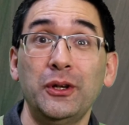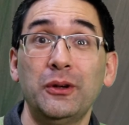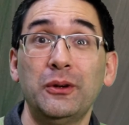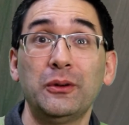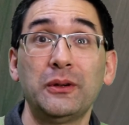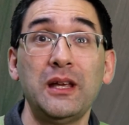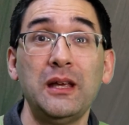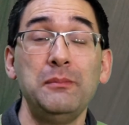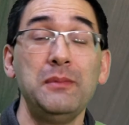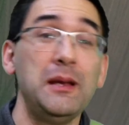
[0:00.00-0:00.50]

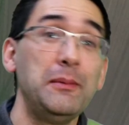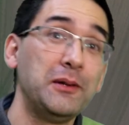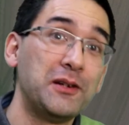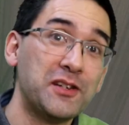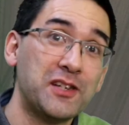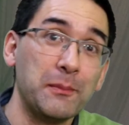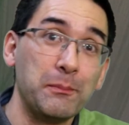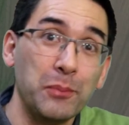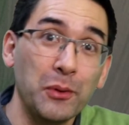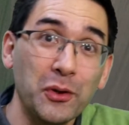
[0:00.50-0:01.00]
Okay, maybe
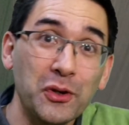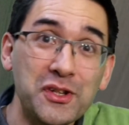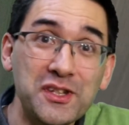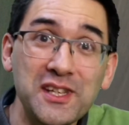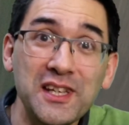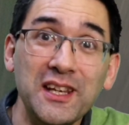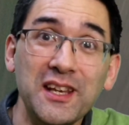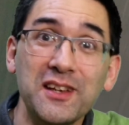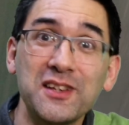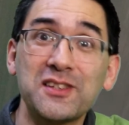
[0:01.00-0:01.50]
there's a bird
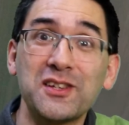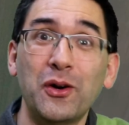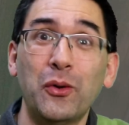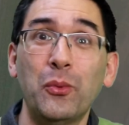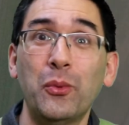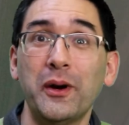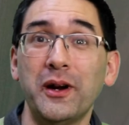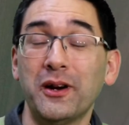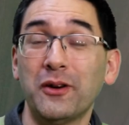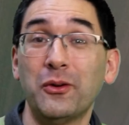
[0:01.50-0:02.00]
singing
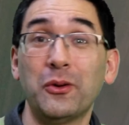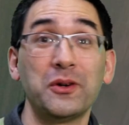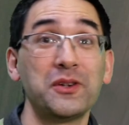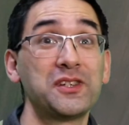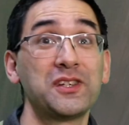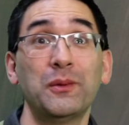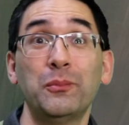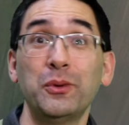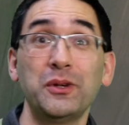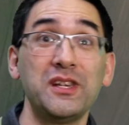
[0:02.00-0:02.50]
somewhere, or
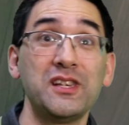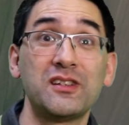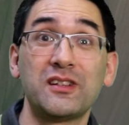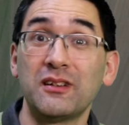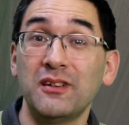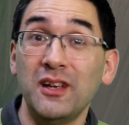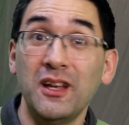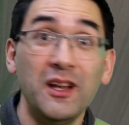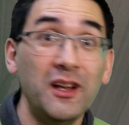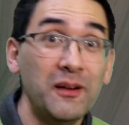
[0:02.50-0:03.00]
somebody's
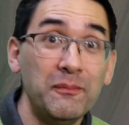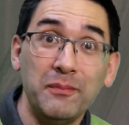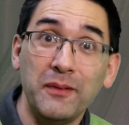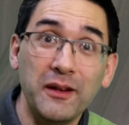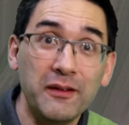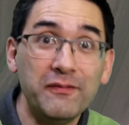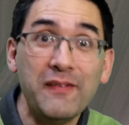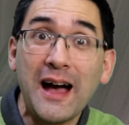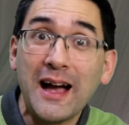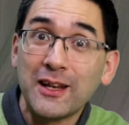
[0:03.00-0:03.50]

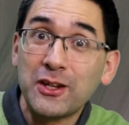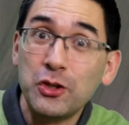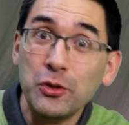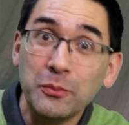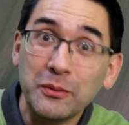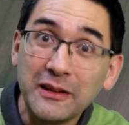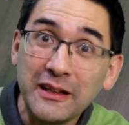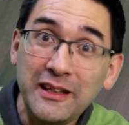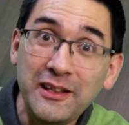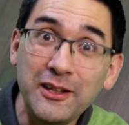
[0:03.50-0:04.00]

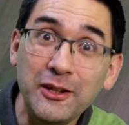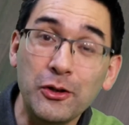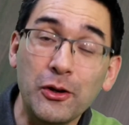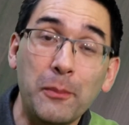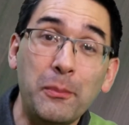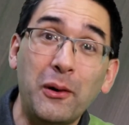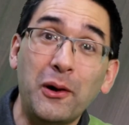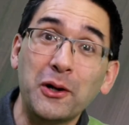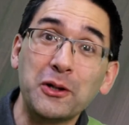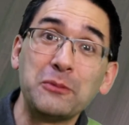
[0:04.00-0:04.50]
vacuum cleaning your
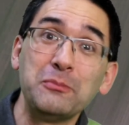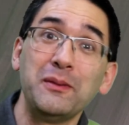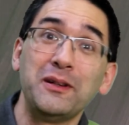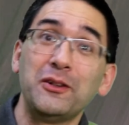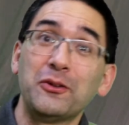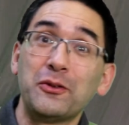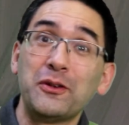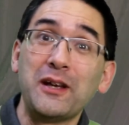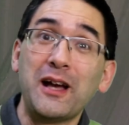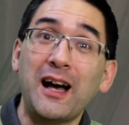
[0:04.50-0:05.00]
apartment
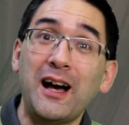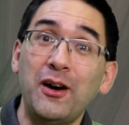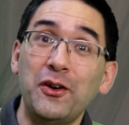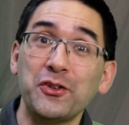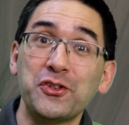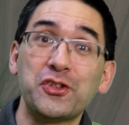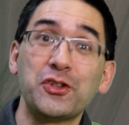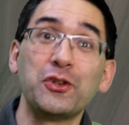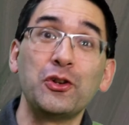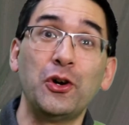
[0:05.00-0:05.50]
or your
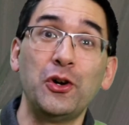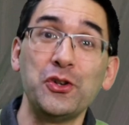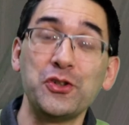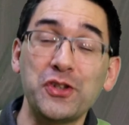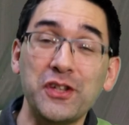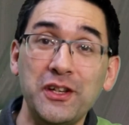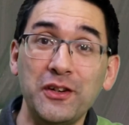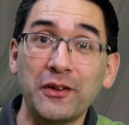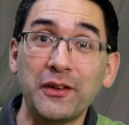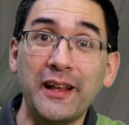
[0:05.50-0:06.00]
house, so you also
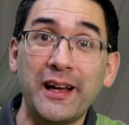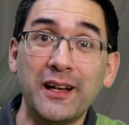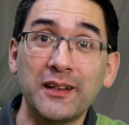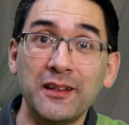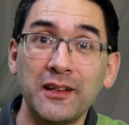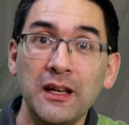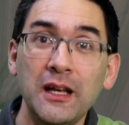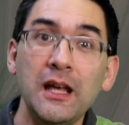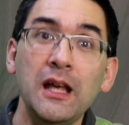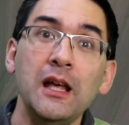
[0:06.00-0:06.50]
hear that.